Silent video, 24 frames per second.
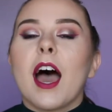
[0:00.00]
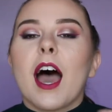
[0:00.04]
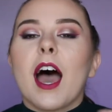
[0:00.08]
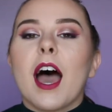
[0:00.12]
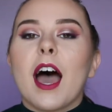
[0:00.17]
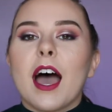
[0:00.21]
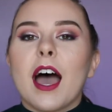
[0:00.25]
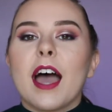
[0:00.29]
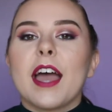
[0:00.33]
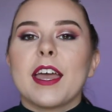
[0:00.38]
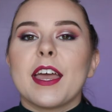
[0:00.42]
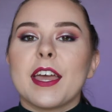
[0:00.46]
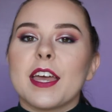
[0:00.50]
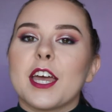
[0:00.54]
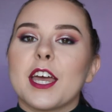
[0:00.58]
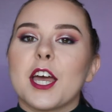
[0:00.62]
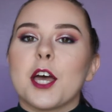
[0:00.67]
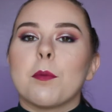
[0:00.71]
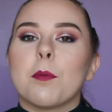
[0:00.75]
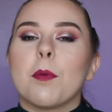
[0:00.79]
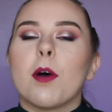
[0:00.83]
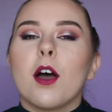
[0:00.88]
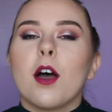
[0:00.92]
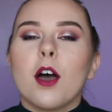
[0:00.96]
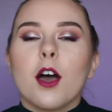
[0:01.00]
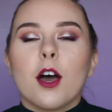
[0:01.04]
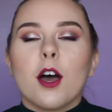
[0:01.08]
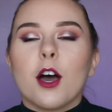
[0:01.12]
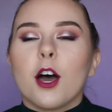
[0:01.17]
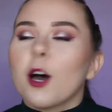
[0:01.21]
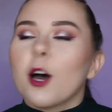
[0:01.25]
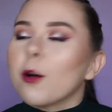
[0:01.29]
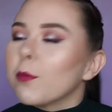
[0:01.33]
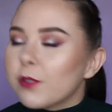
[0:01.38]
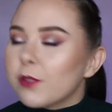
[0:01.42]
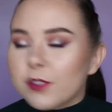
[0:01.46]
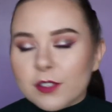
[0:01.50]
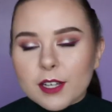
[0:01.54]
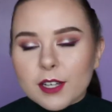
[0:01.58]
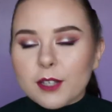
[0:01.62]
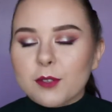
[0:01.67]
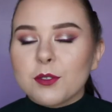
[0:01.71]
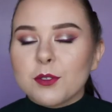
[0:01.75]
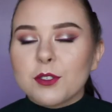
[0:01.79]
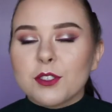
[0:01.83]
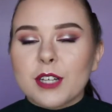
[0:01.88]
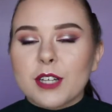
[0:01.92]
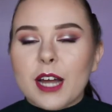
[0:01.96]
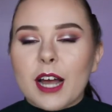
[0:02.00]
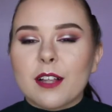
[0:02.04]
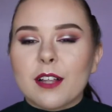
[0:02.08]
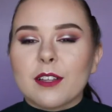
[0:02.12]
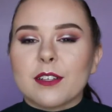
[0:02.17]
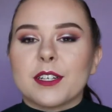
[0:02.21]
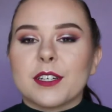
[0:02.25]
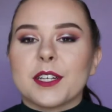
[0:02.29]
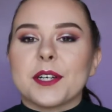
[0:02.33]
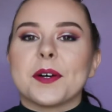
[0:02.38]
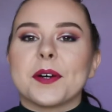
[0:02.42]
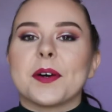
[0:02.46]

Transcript: I am obsessed with Jaclyn Hill.